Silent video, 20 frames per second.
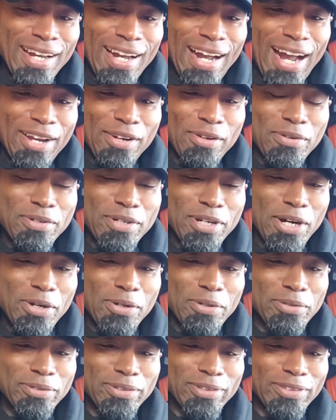I don't
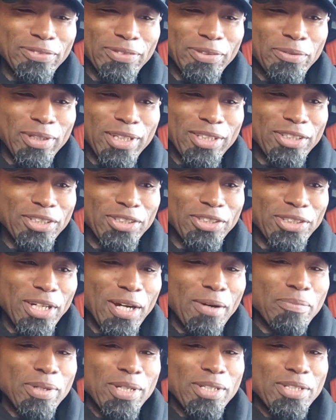know if you want to just
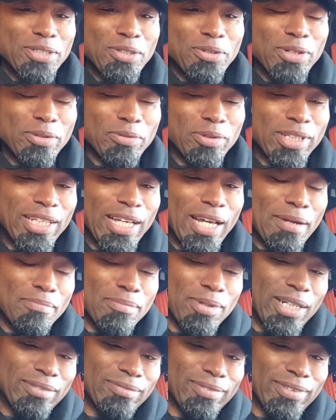jump into it with that,
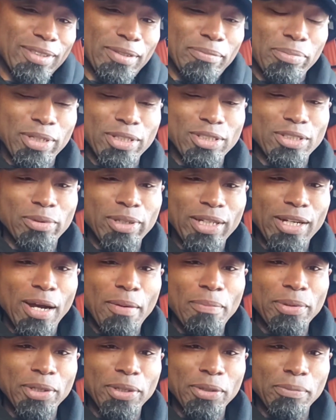but it depends on what
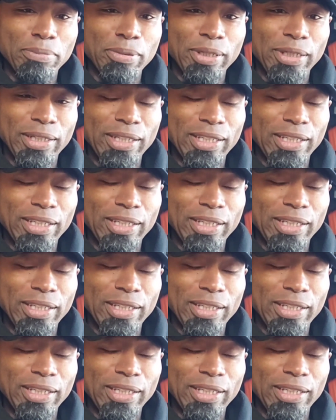company you pick,